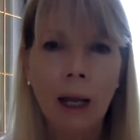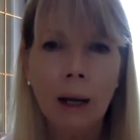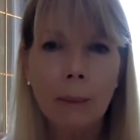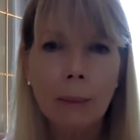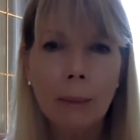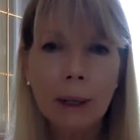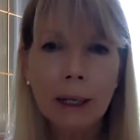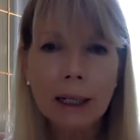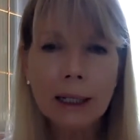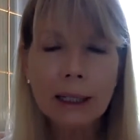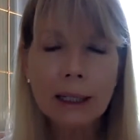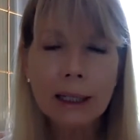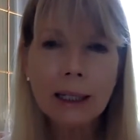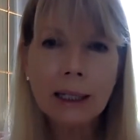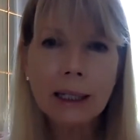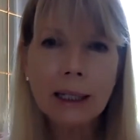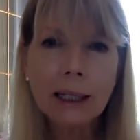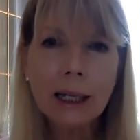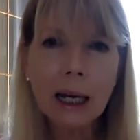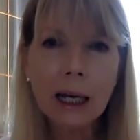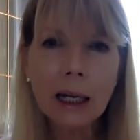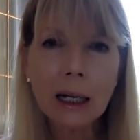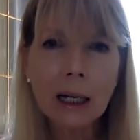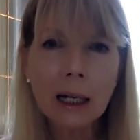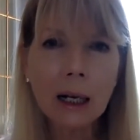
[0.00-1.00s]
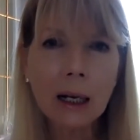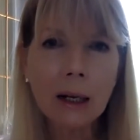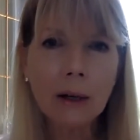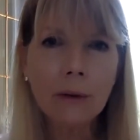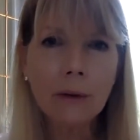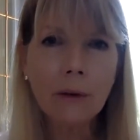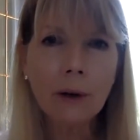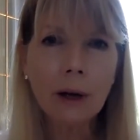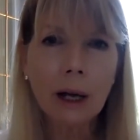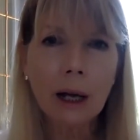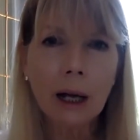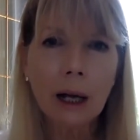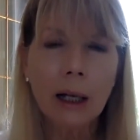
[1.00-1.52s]
But instead of
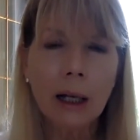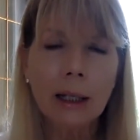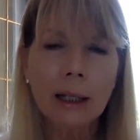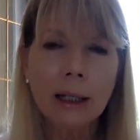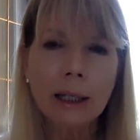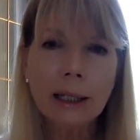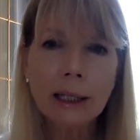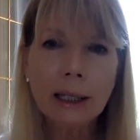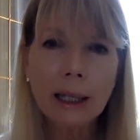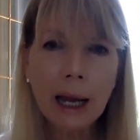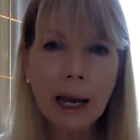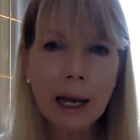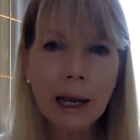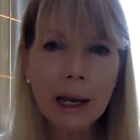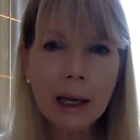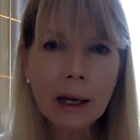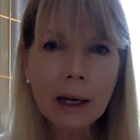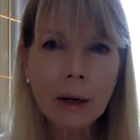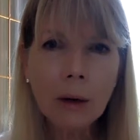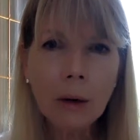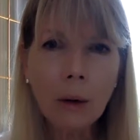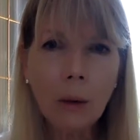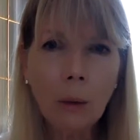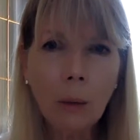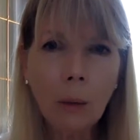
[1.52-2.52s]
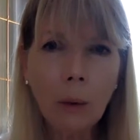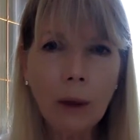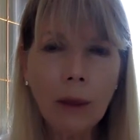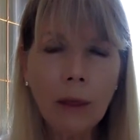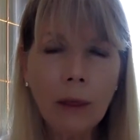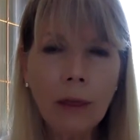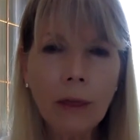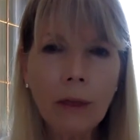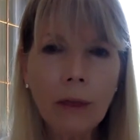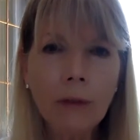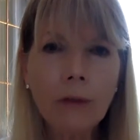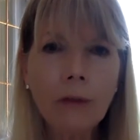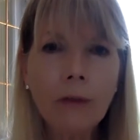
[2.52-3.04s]
staying with
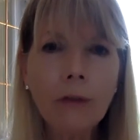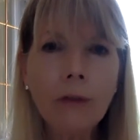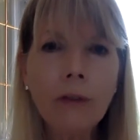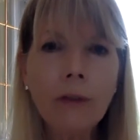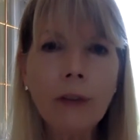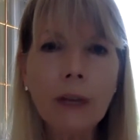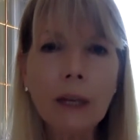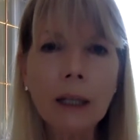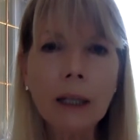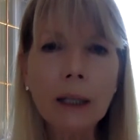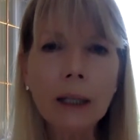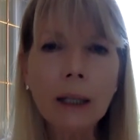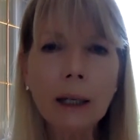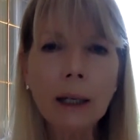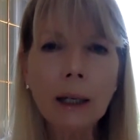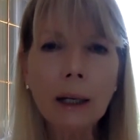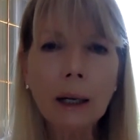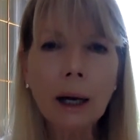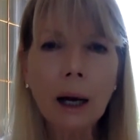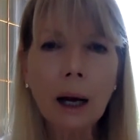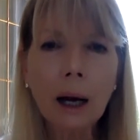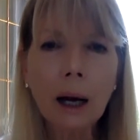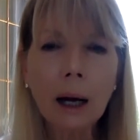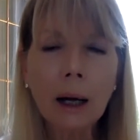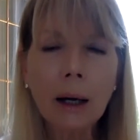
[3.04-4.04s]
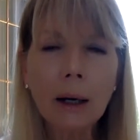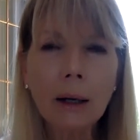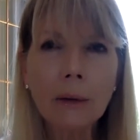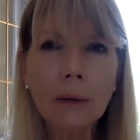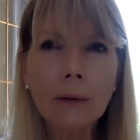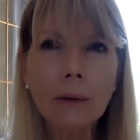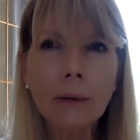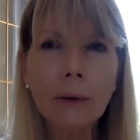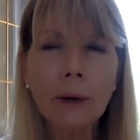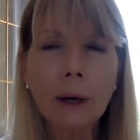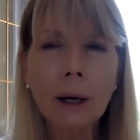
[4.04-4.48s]
the feeling of